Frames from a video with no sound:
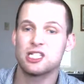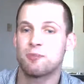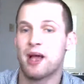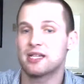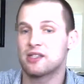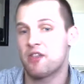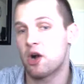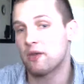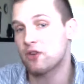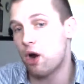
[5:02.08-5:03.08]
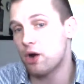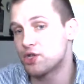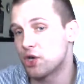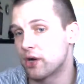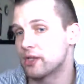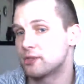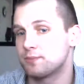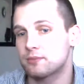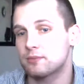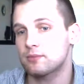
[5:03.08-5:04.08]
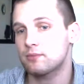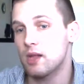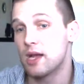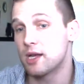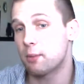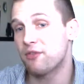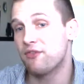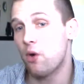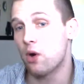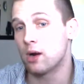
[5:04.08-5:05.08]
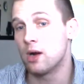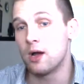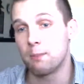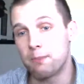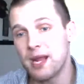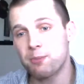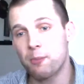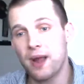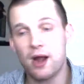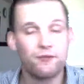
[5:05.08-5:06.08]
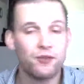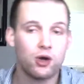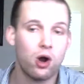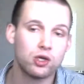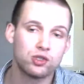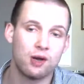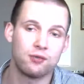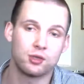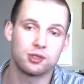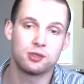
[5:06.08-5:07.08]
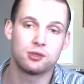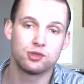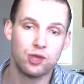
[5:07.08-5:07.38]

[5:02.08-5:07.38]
suspects that they don't have car insurance. Number 4, be prepared for car troubles.